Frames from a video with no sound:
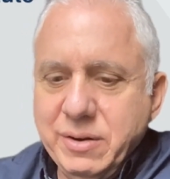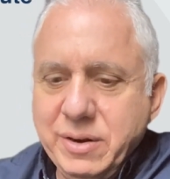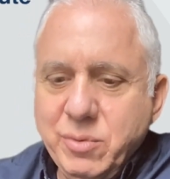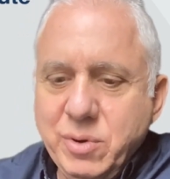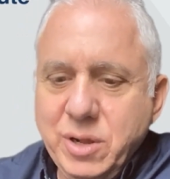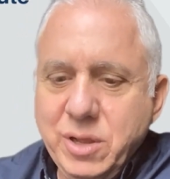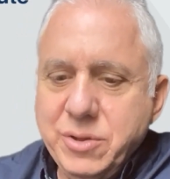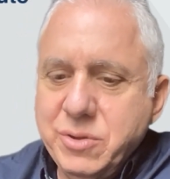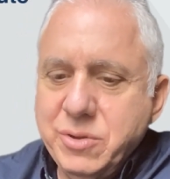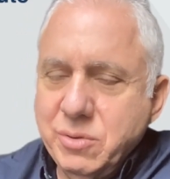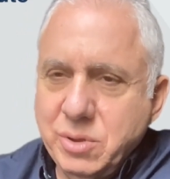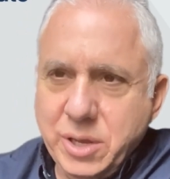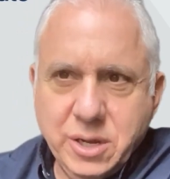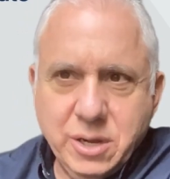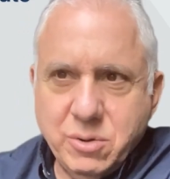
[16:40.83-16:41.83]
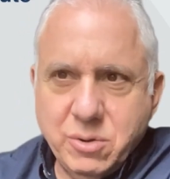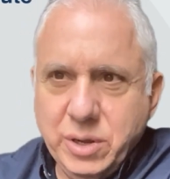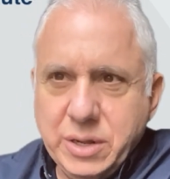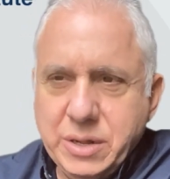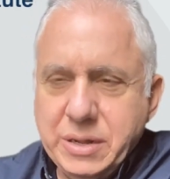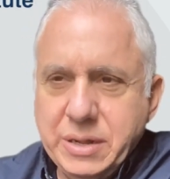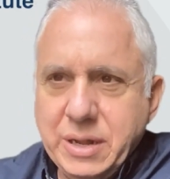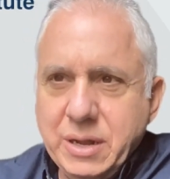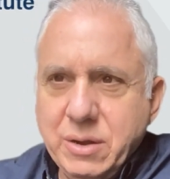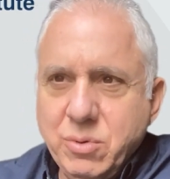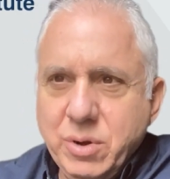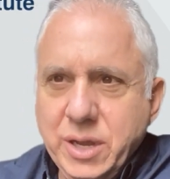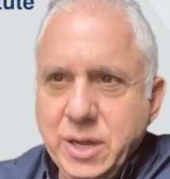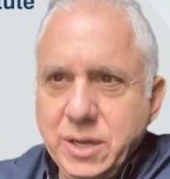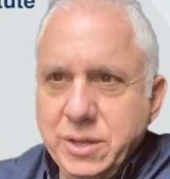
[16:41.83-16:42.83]
And I wanted to do like a quick
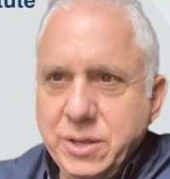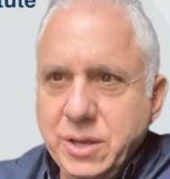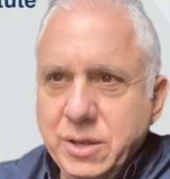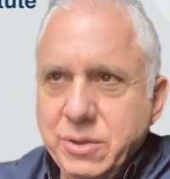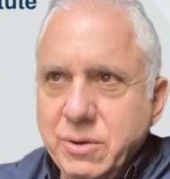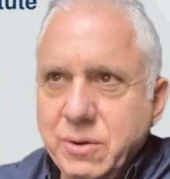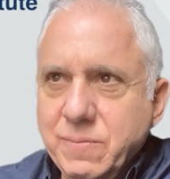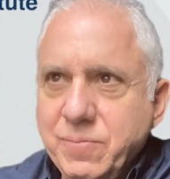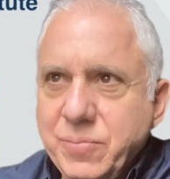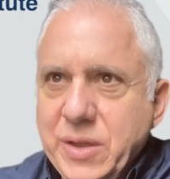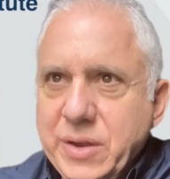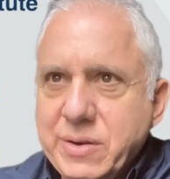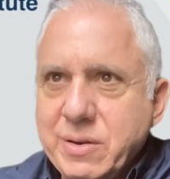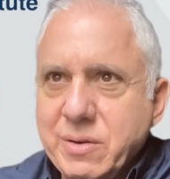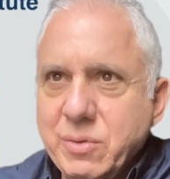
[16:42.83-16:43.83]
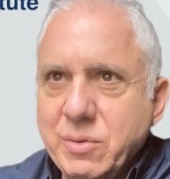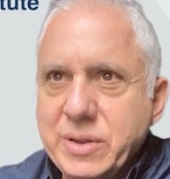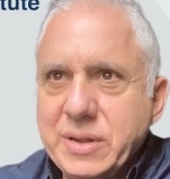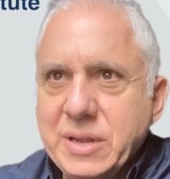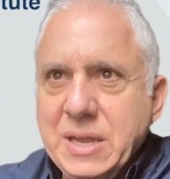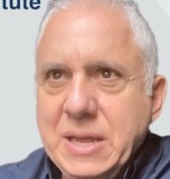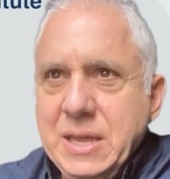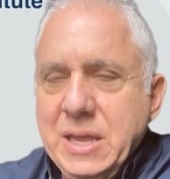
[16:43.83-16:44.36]
segue on another issue is